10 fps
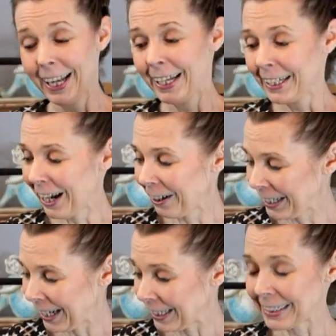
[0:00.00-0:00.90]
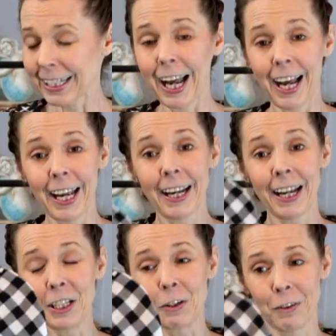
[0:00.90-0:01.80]
Now, yes, I
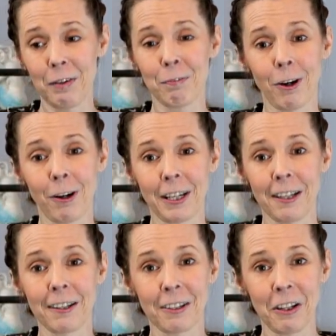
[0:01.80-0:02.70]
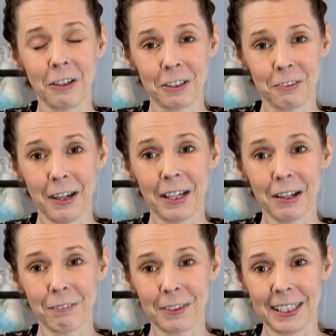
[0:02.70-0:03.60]
got a great bargain on
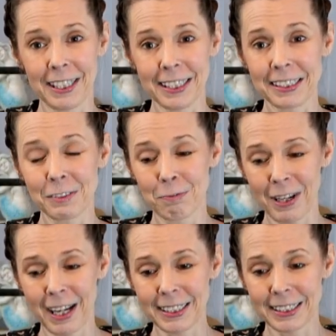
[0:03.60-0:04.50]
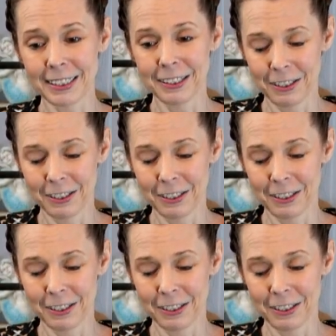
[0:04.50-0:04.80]
ThredUp with this, but